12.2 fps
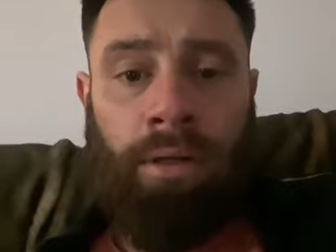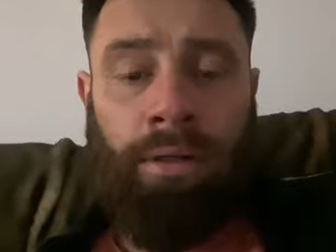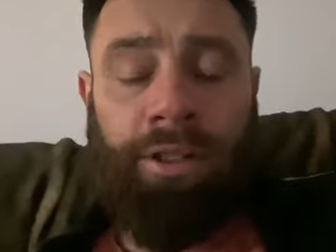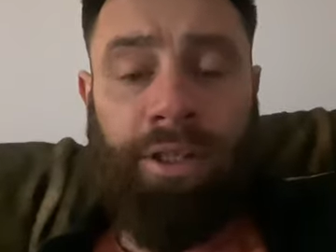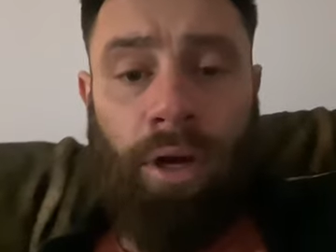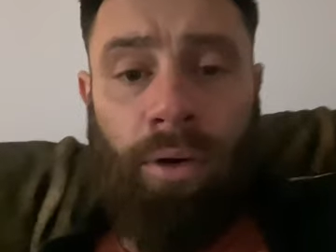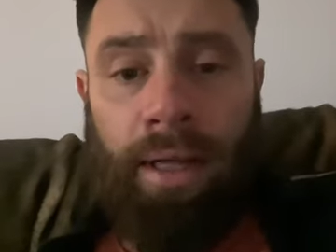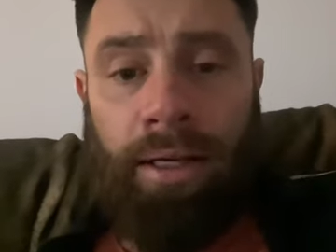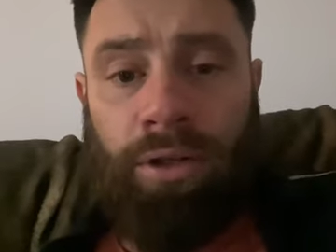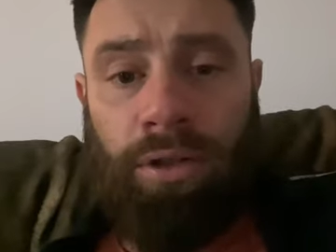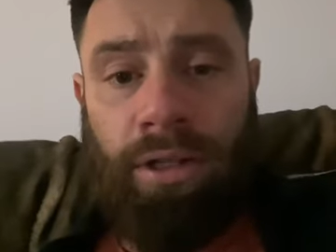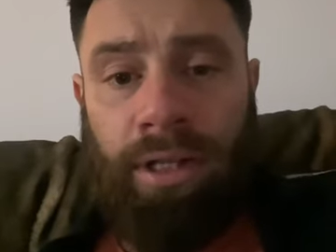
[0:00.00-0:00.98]
So then,
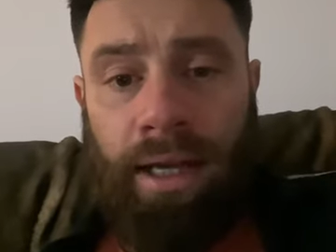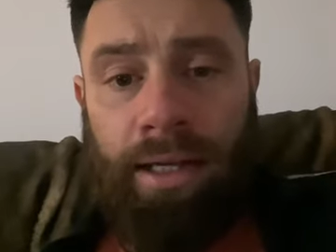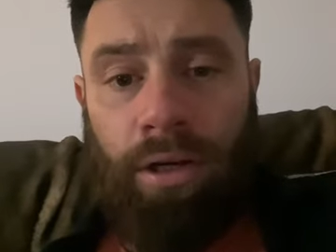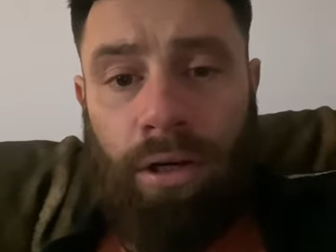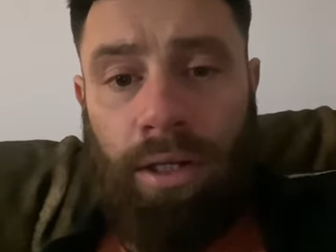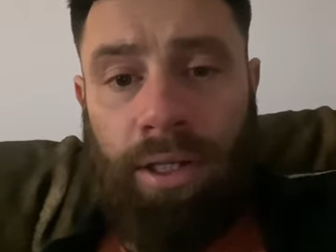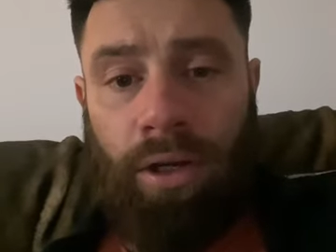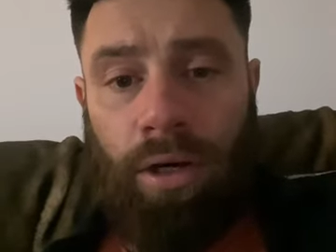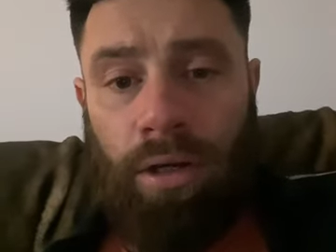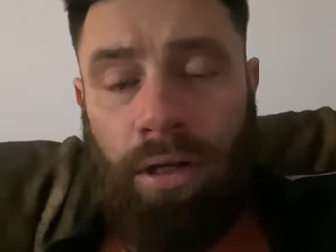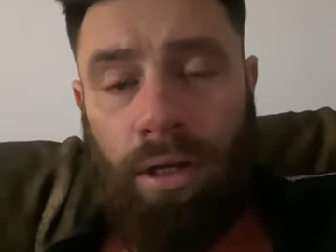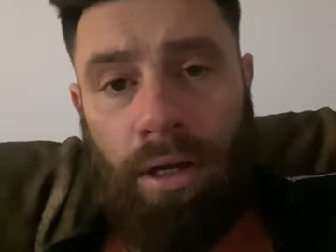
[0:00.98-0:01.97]
good day all in
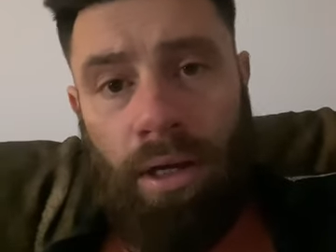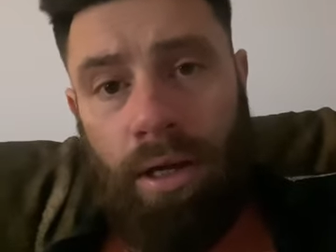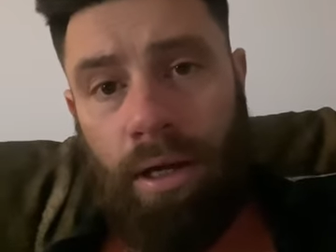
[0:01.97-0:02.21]
all,